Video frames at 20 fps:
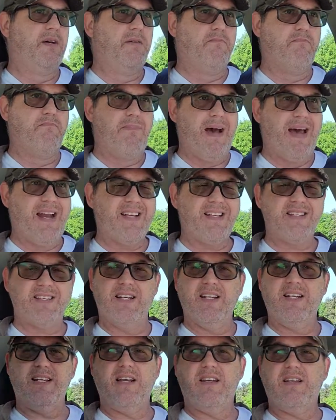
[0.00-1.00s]

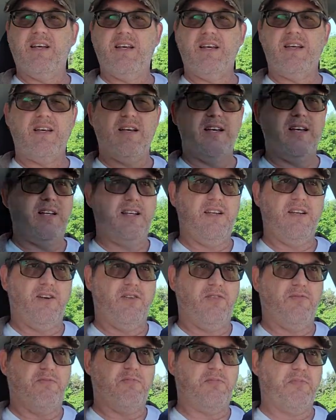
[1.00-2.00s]
medicine at a, you
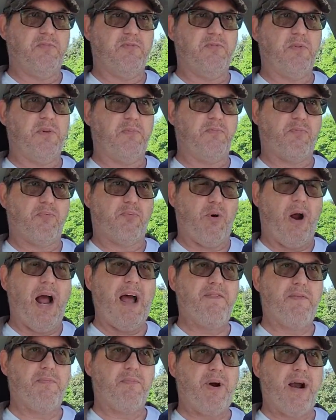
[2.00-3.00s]
know with
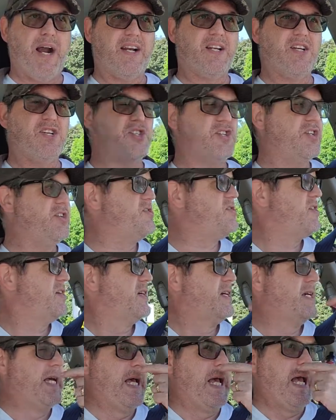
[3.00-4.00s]
private practitioners,
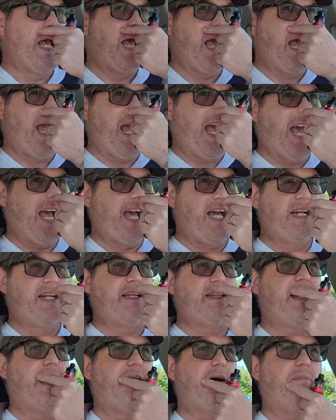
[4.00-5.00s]

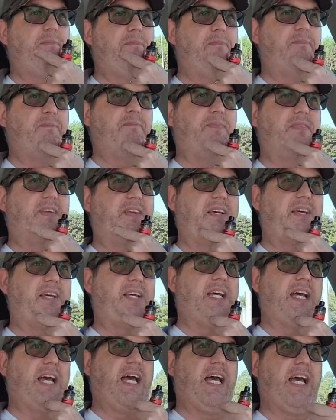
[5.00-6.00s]
and um,
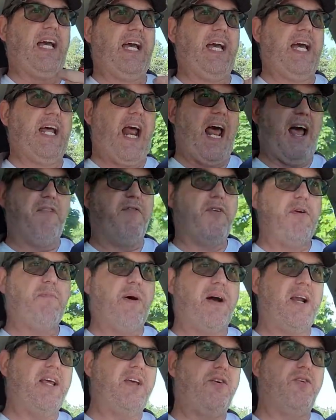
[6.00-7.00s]
and
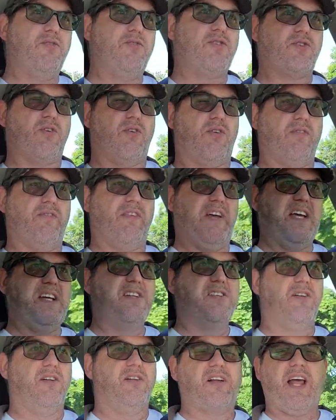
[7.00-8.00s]
everybody who's sort of
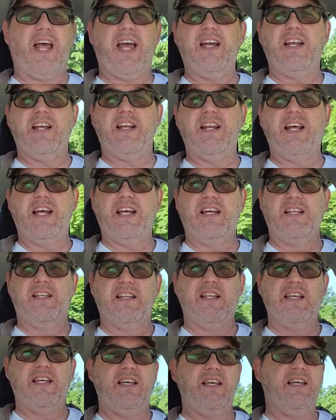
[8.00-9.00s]
inculcated
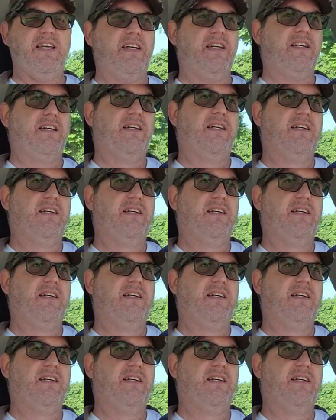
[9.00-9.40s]
in the